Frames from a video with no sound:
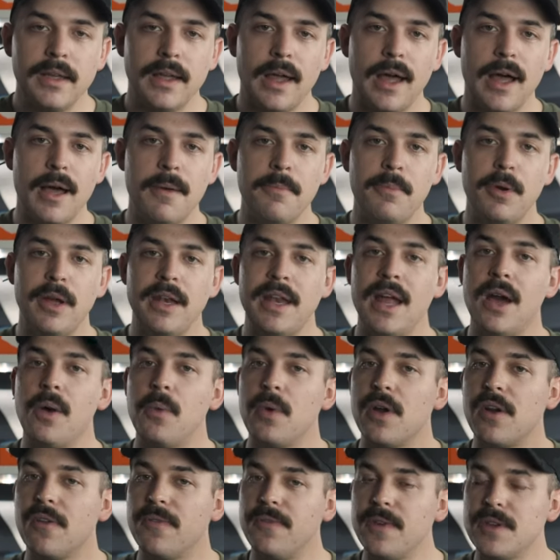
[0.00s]
Um, but now
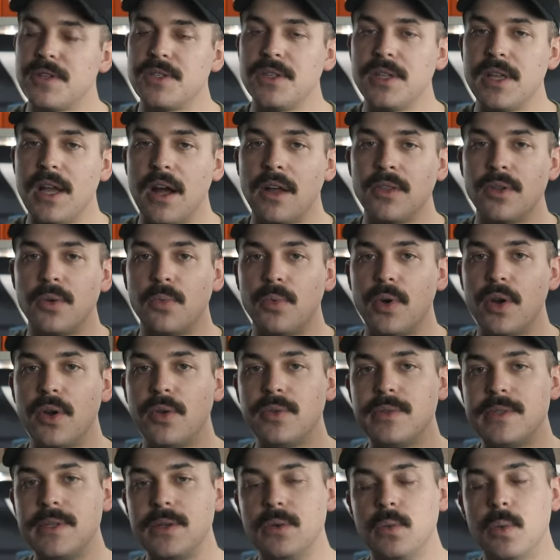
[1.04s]
we're officially on the
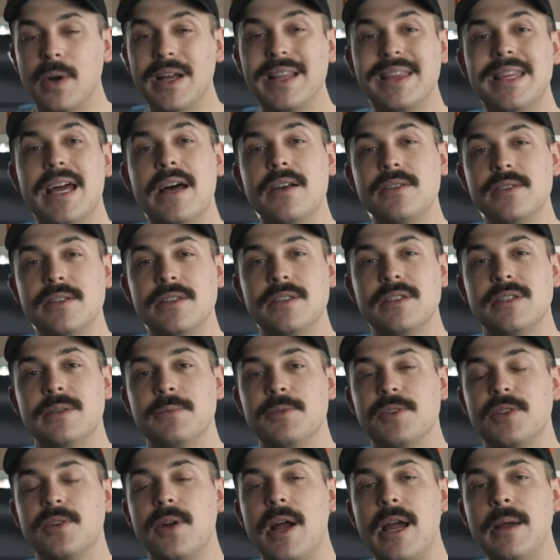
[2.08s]
road to one thousand
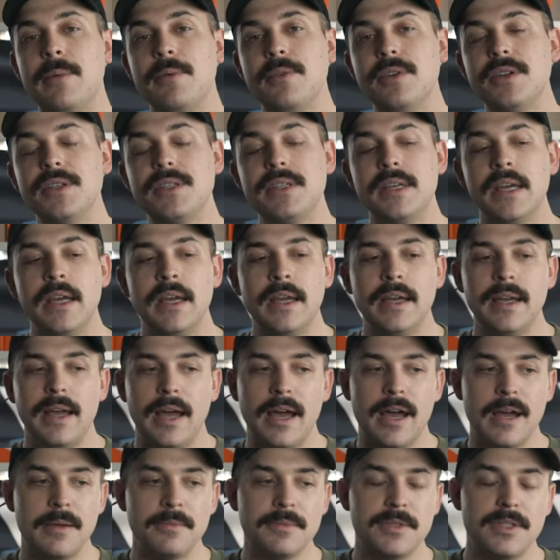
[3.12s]
subscribers.
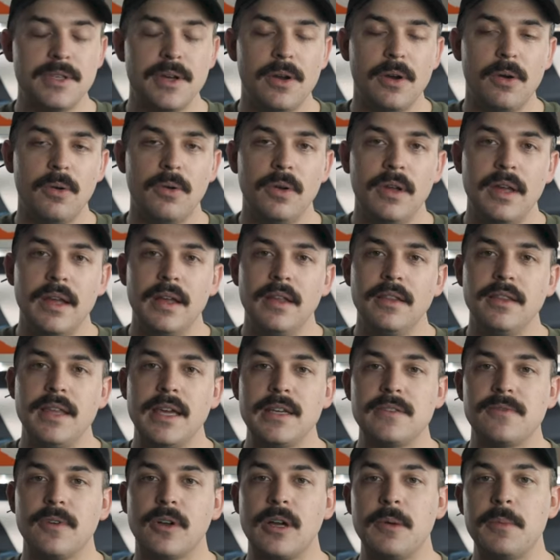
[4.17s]
Um, so
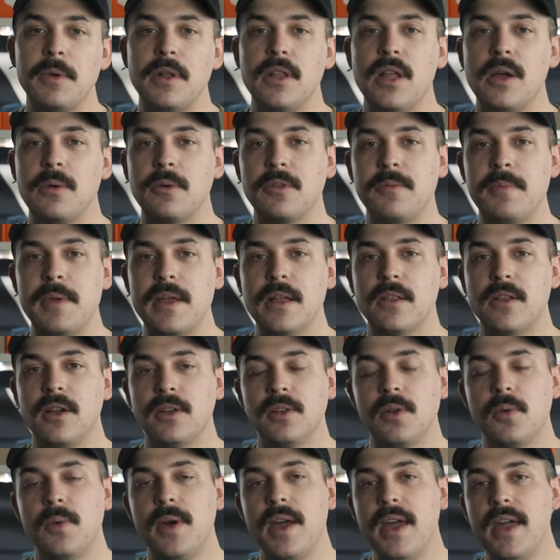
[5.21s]
thanks for coming along with me
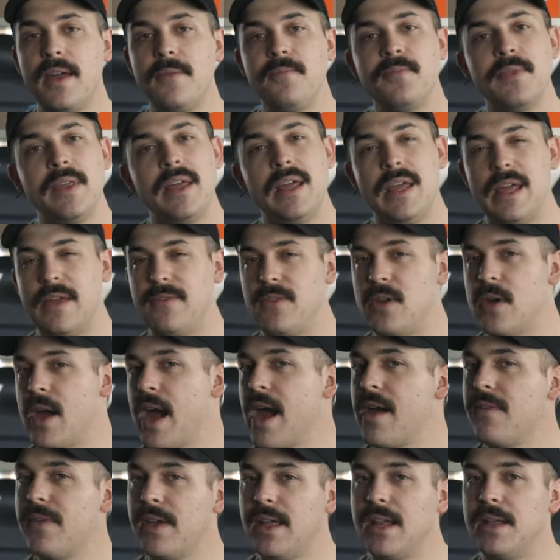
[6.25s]
along the way. If you
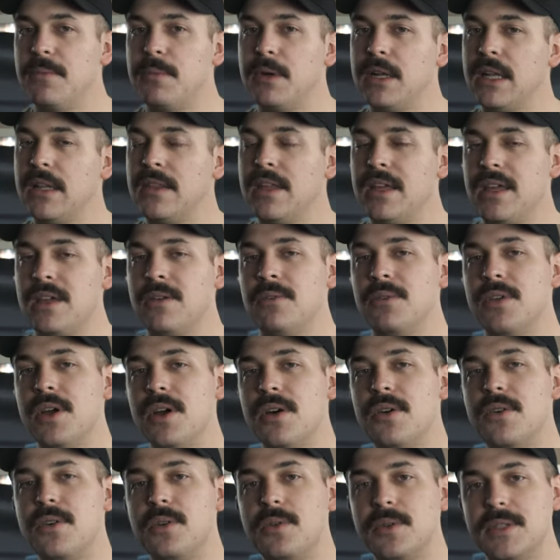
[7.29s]
have anybody that you
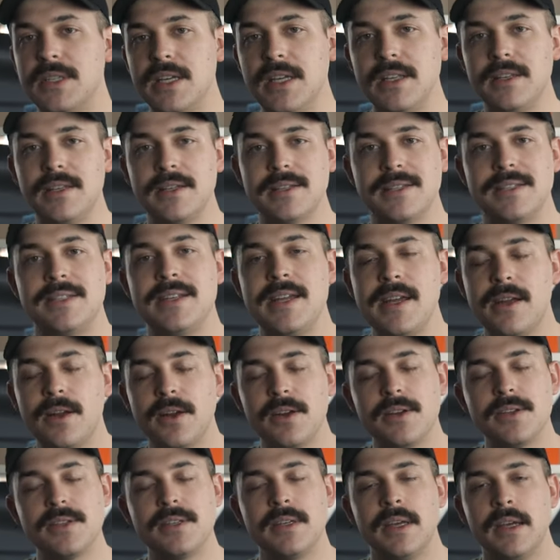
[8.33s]
know who's into
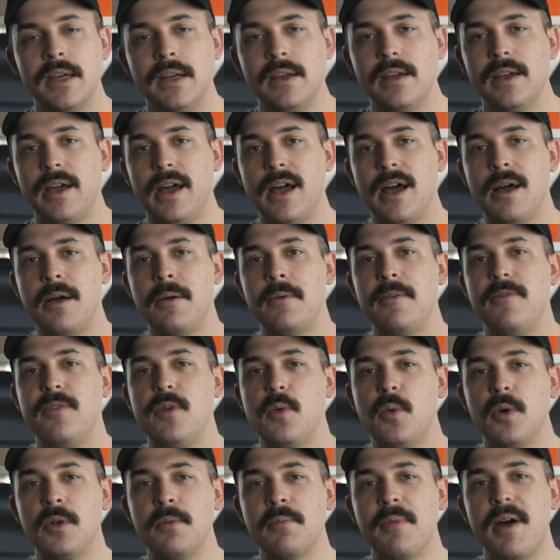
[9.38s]
sneakers, um, if
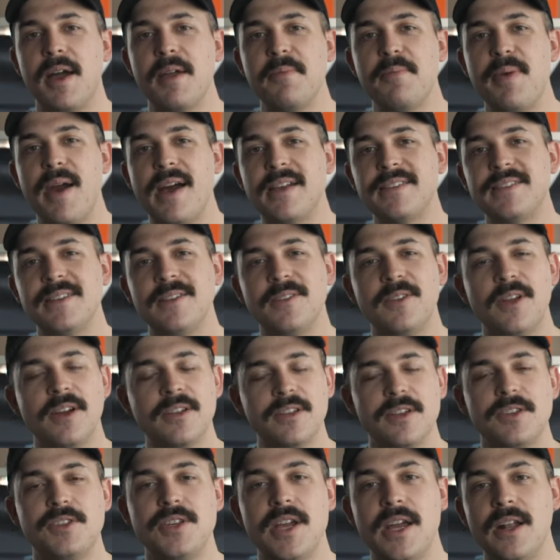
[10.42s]
you wouldn't mind passing
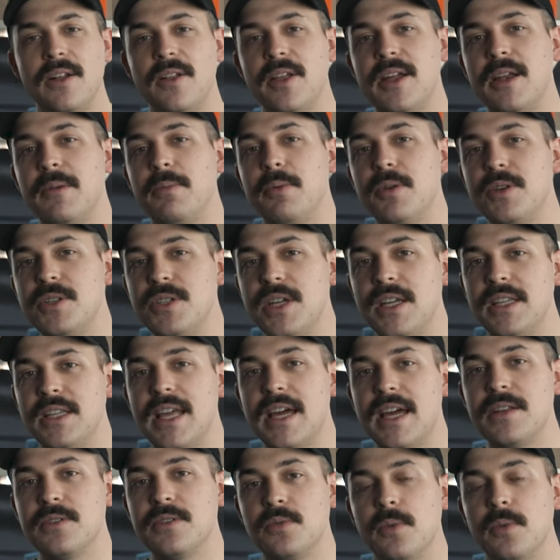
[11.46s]
along the channel, I'd appreciate
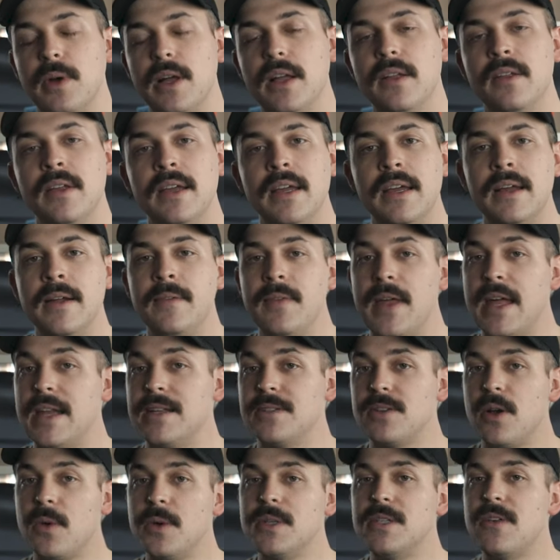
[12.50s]
that as well. And
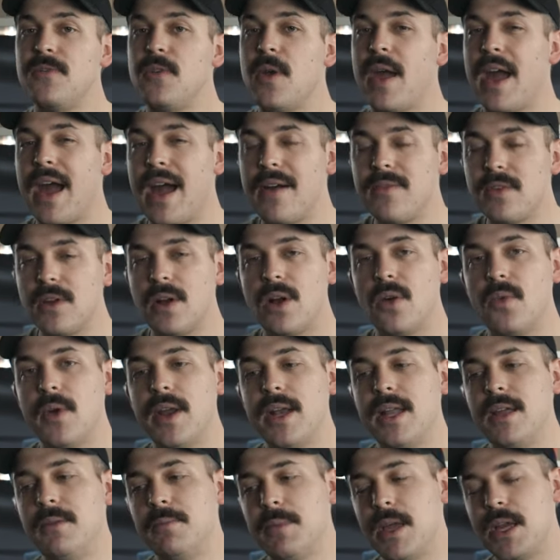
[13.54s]
as always, if you haven't
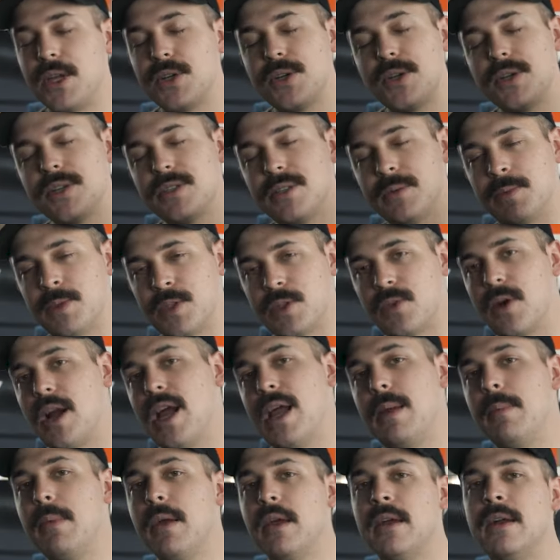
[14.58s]
already, make sure to
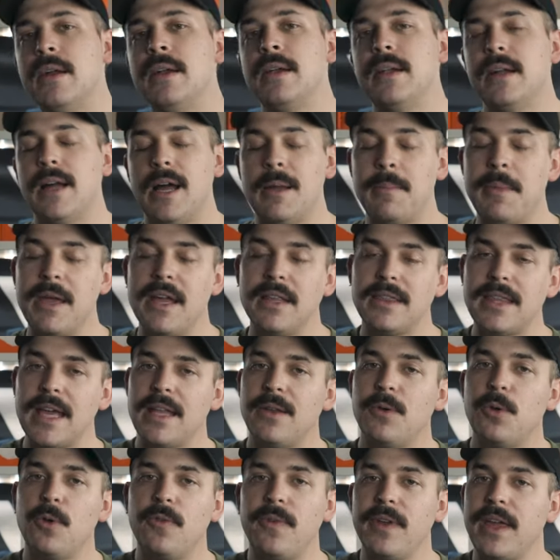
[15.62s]
subscribe, um, hit
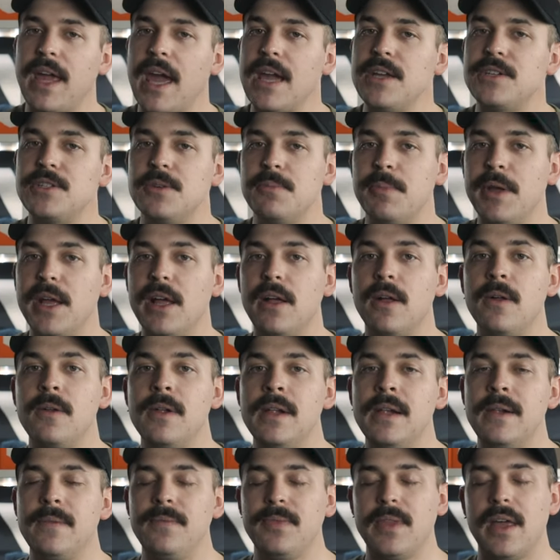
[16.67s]
that notification bell.
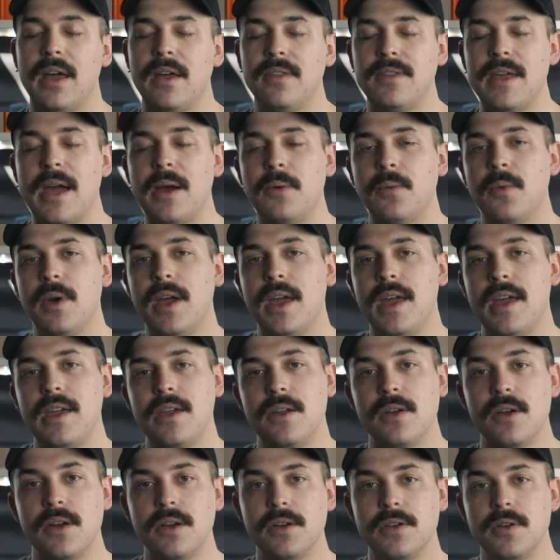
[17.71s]
Uh, that way
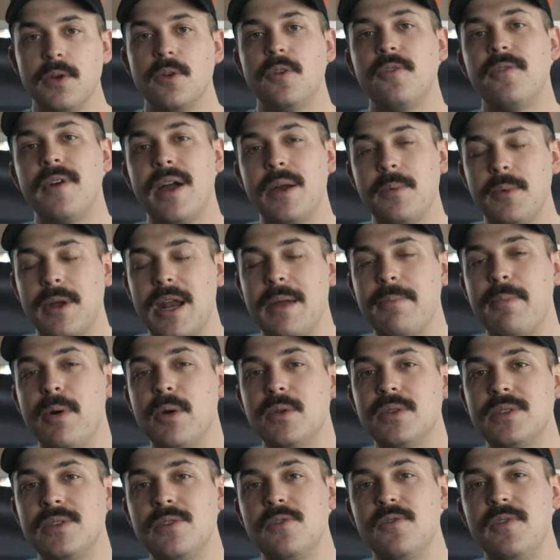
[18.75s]
you're notified when I
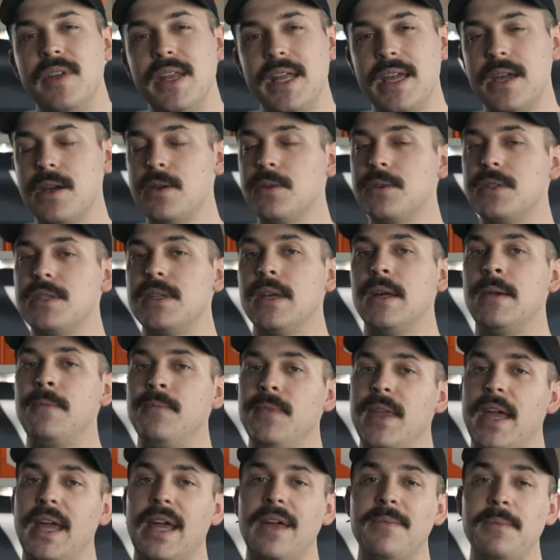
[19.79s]
post new videos,
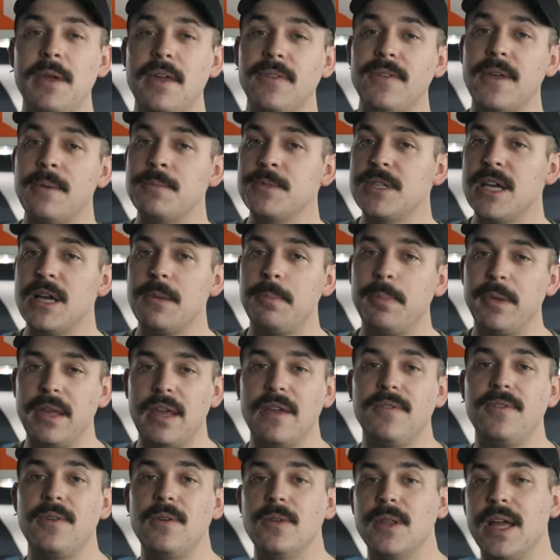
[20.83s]
and give me a thumbs up
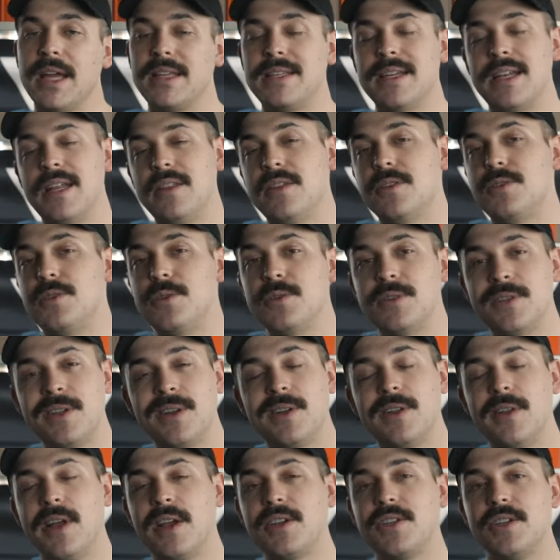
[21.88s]
if you liked any of the shoes in the
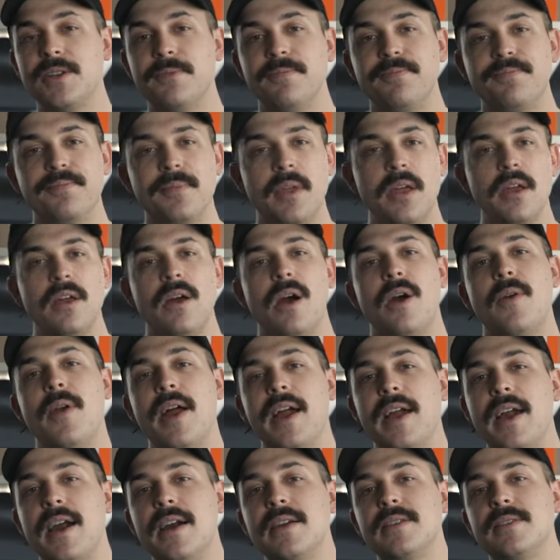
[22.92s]
collection. All
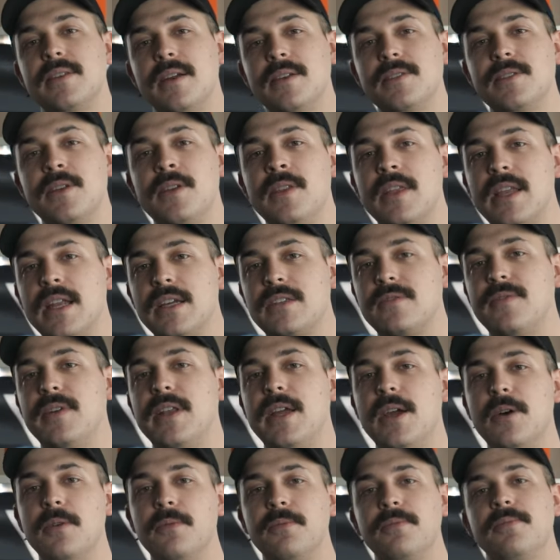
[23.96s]
right, guys, I'll see you in the next
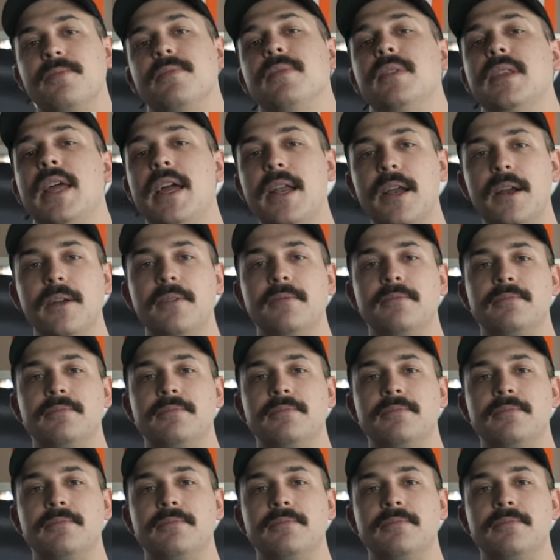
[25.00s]
video. Later.